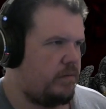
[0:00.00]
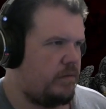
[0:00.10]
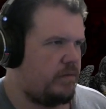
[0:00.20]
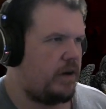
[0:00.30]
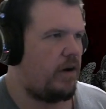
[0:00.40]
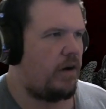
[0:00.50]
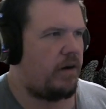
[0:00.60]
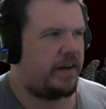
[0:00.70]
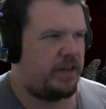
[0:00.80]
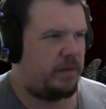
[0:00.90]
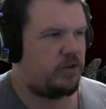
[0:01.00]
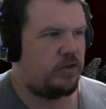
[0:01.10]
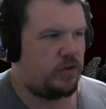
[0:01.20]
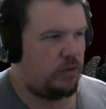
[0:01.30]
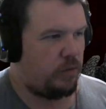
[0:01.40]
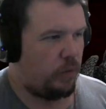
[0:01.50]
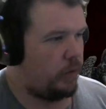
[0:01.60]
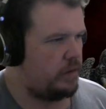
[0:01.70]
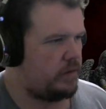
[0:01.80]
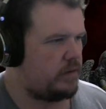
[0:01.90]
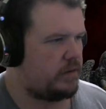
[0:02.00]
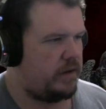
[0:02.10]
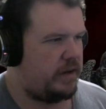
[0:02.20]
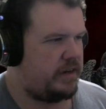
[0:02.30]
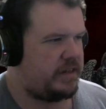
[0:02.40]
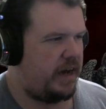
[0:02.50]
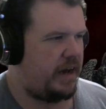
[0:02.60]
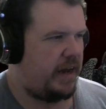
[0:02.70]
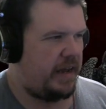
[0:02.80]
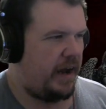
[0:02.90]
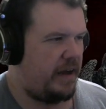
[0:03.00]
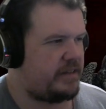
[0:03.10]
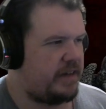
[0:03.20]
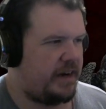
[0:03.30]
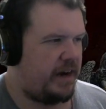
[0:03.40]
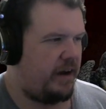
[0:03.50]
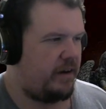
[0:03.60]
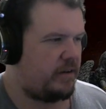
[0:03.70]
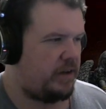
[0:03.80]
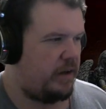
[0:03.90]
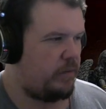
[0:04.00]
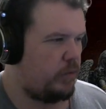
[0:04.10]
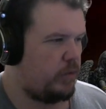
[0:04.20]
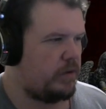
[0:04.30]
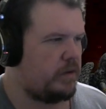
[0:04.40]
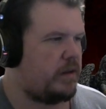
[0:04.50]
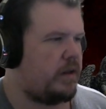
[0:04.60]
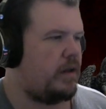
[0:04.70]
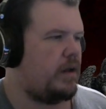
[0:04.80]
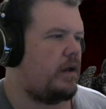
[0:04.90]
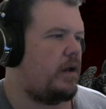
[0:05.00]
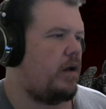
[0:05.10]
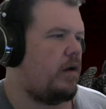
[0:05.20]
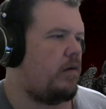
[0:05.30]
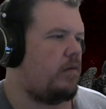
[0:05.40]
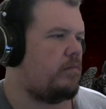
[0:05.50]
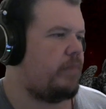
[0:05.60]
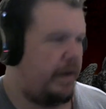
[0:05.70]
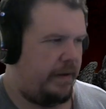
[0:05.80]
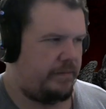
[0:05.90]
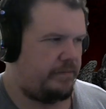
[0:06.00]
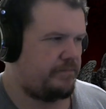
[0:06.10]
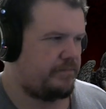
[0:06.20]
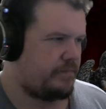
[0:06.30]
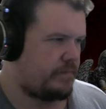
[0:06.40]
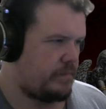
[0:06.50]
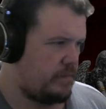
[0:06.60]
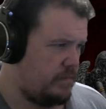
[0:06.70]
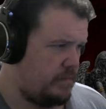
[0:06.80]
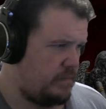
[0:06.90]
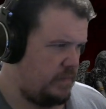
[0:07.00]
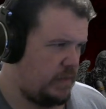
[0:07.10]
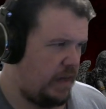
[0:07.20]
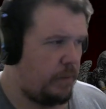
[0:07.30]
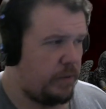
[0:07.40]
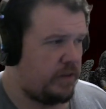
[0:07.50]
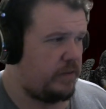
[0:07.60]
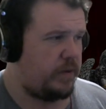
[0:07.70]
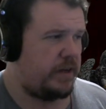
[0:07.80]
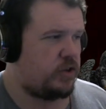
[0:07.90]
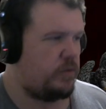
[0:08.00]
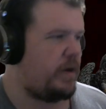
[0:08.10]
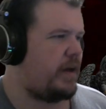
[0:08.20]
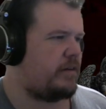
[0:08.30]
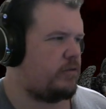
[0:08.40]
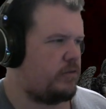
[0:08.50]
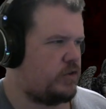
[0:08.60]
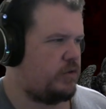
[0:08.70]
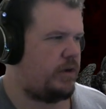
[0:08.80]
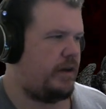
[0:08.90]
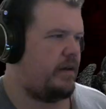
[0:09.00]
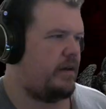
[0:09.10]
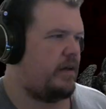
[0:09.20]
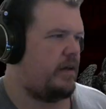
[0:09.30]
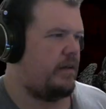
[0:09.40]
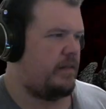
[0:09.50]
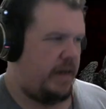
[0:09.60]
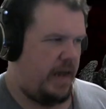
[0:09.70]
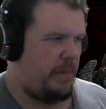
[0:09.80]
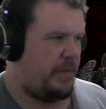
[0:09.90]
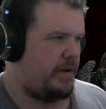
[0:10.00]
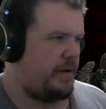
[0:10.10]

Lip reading: There are exceptions to the rule. It's not an ironclad rule. But I will give you a true anecdotal story that happened.